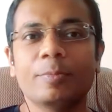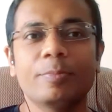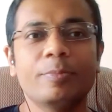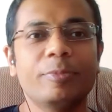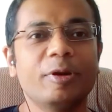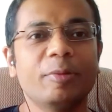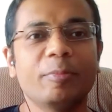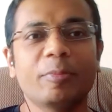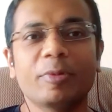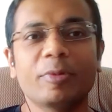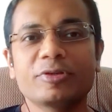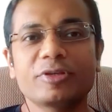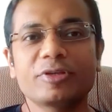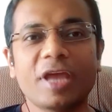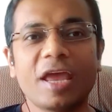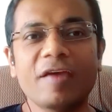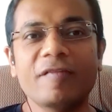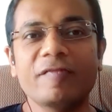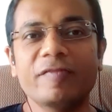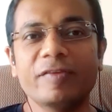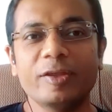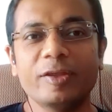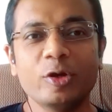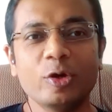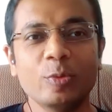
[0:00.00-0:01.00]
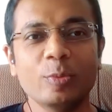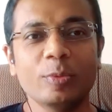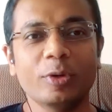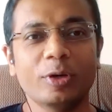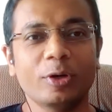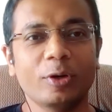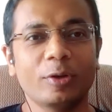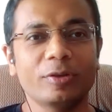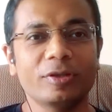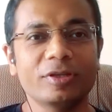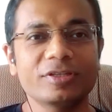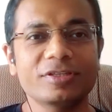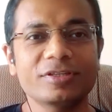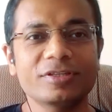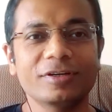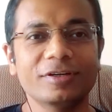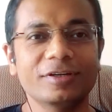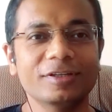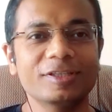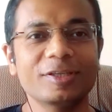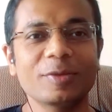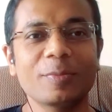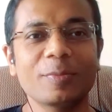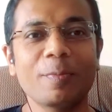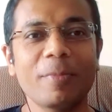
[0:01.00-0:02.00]
pretty much every human on this
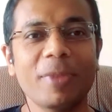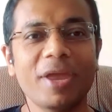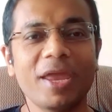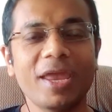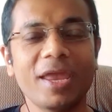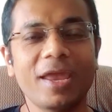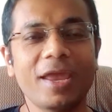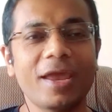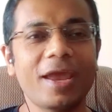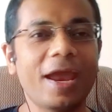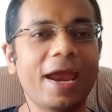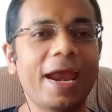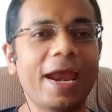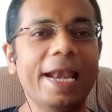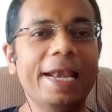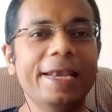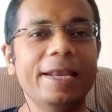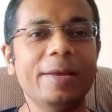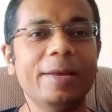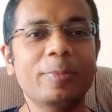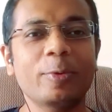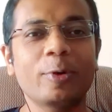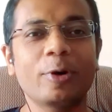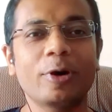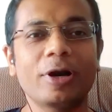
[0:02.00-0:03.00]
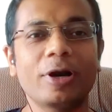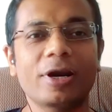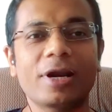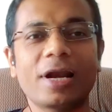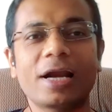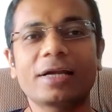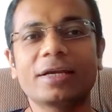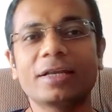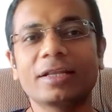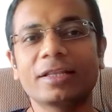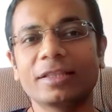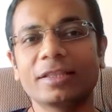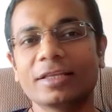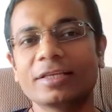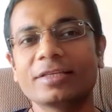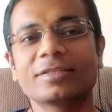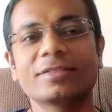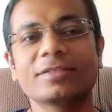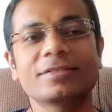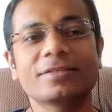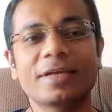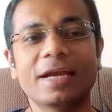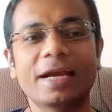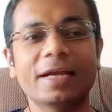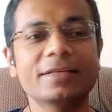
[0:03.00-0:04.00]
earth may end up contracting
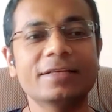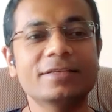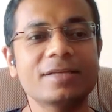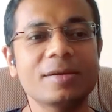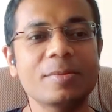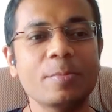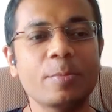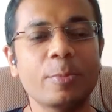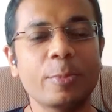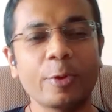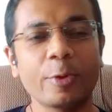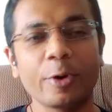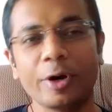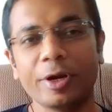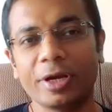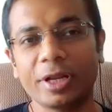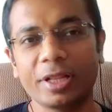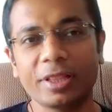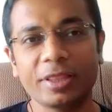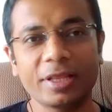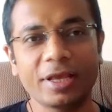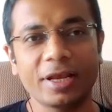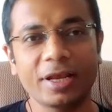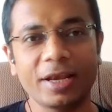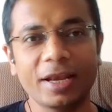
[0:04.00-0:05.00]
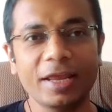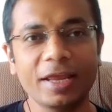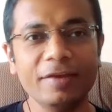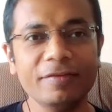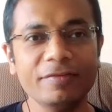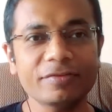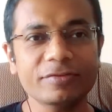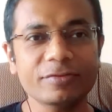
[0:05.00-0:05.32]
this at some point in their life.